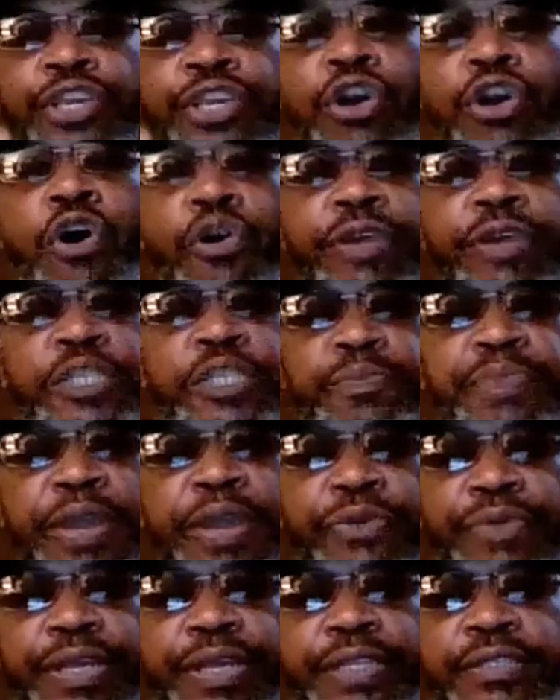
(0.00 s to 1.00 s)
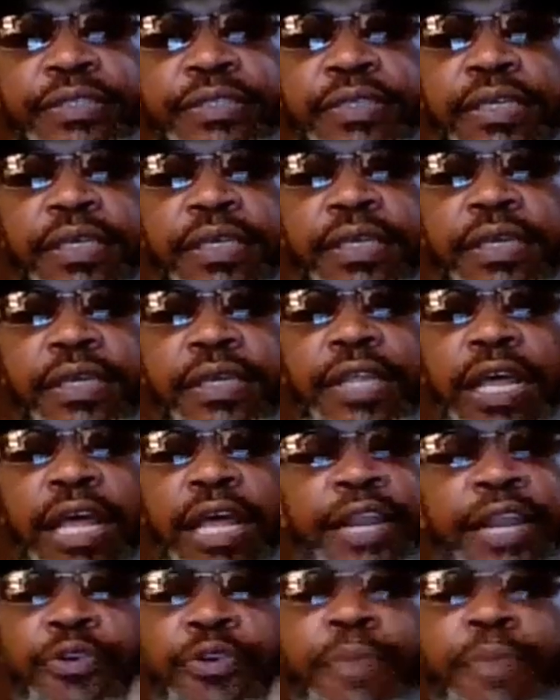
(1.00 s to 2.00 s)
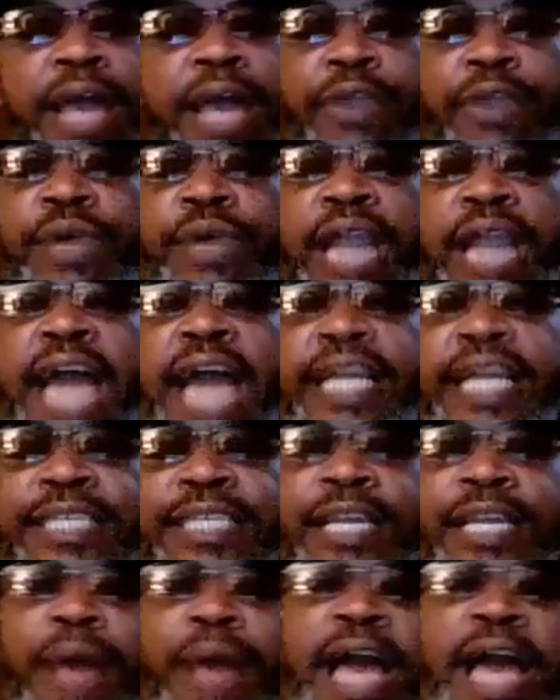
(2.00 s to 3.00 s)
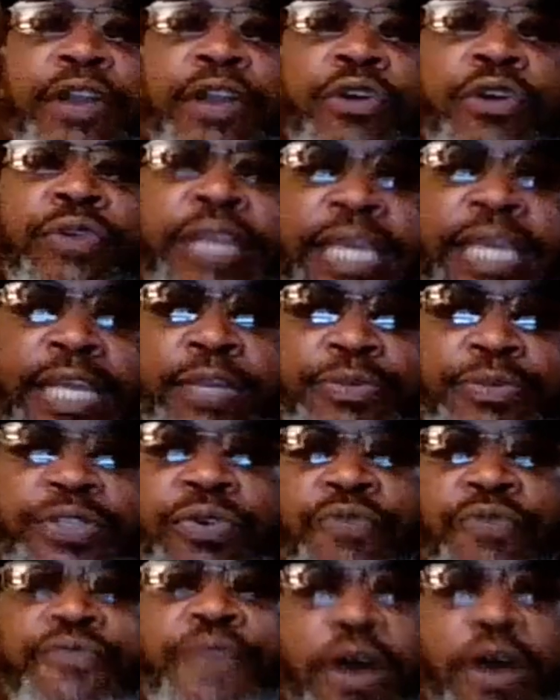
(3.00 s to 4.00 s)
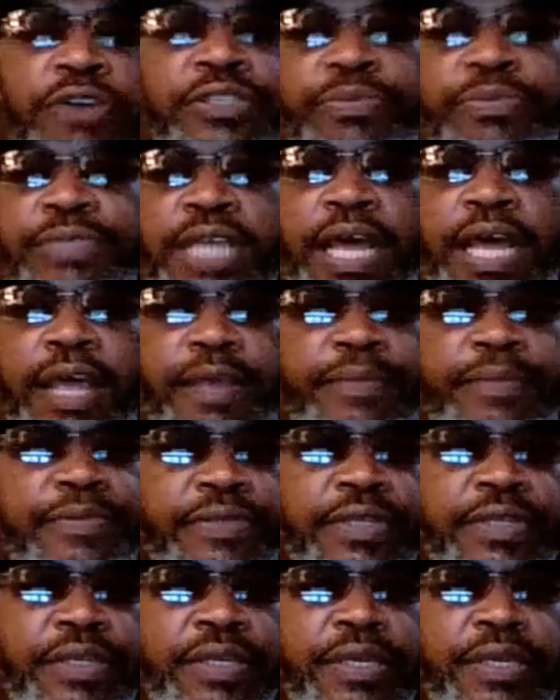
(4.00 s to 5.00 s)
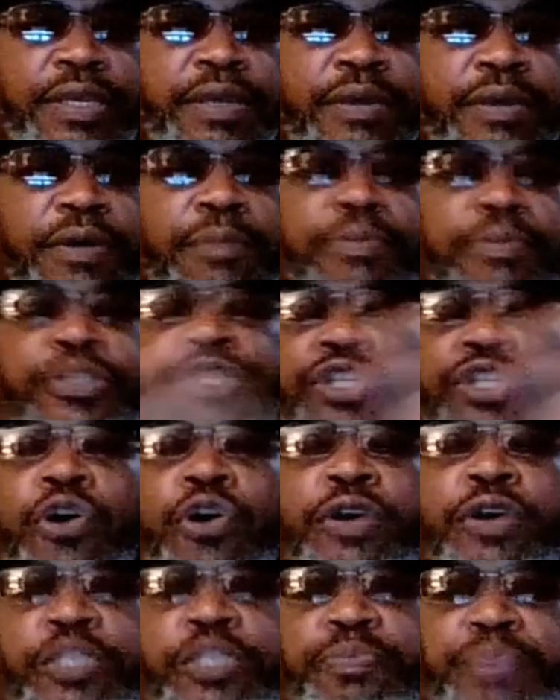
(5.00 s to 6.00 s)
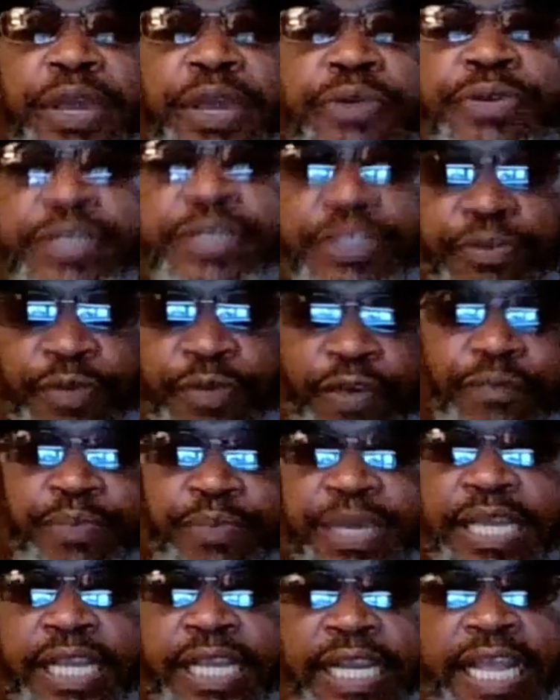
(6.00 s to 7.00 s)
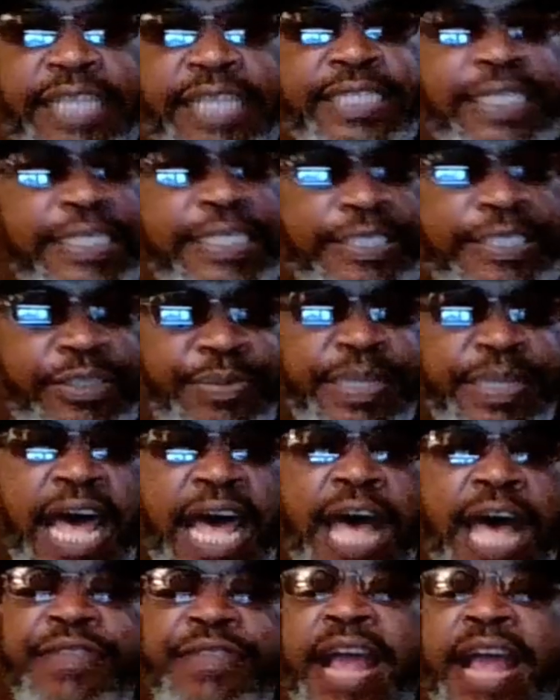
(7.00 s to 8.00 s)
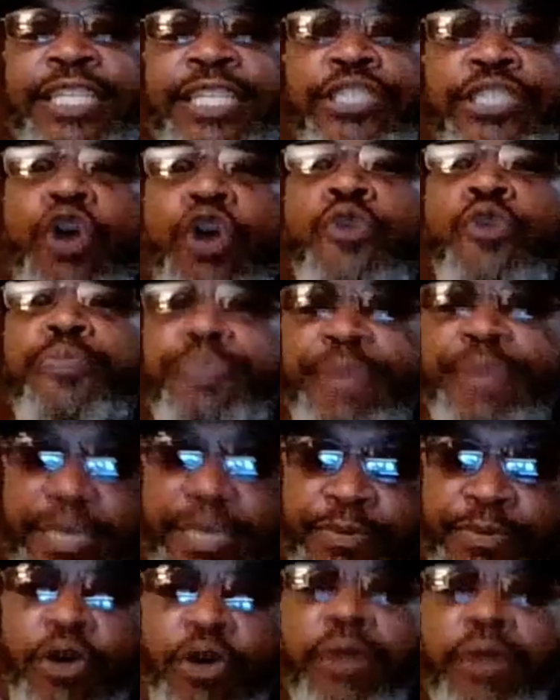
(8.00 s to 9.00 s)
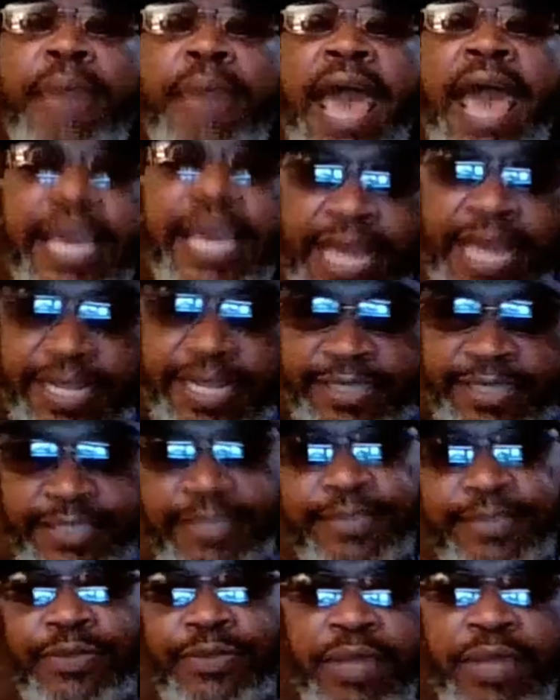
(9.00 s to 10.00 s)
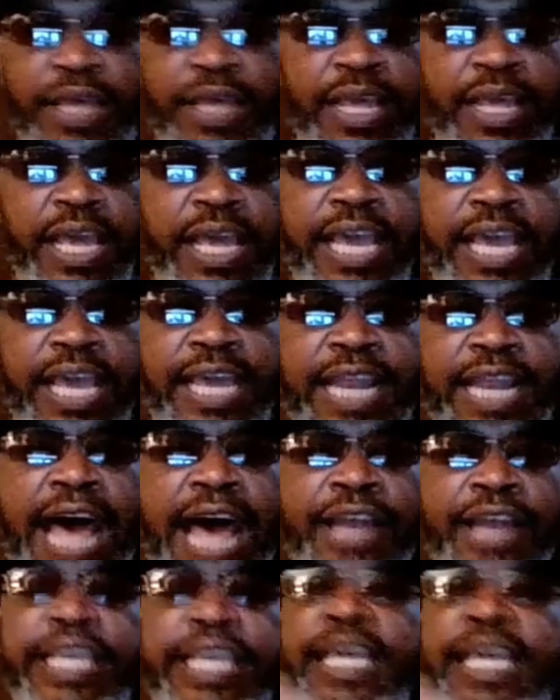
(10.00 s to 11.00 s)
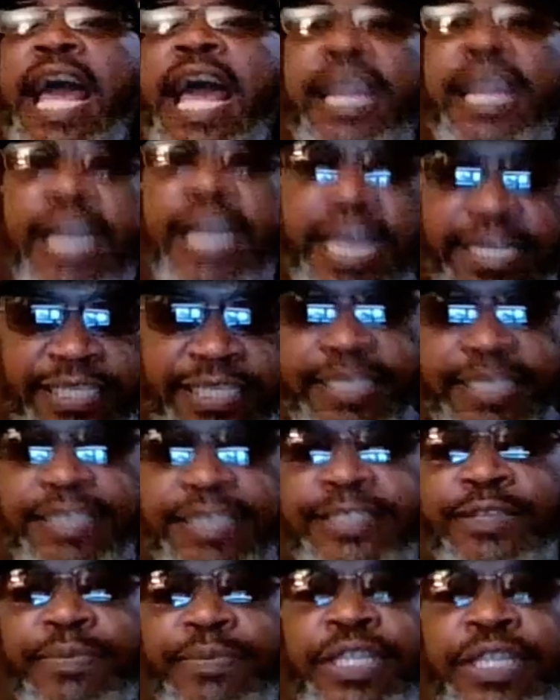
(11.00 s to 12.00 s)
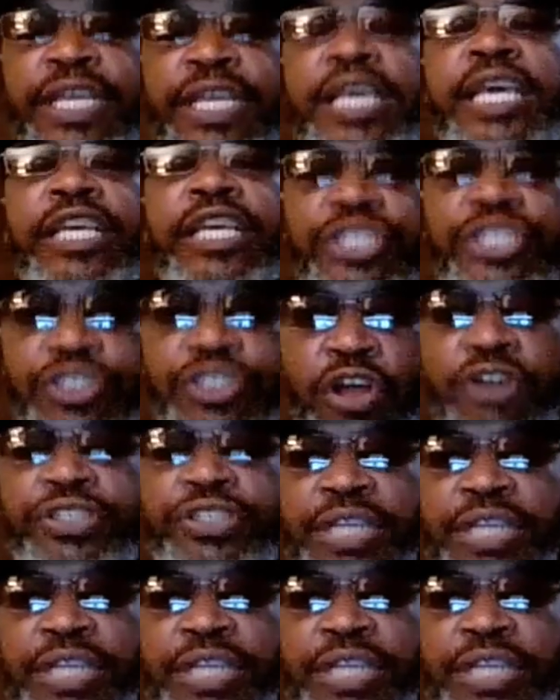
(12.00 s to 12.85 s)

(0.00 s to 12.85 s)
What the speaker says: Your experience, no matter what I can tell them, I can only get them so far sometimes. But your experience of being in that system and how not to keep going back in that system and how to get out of that system and start your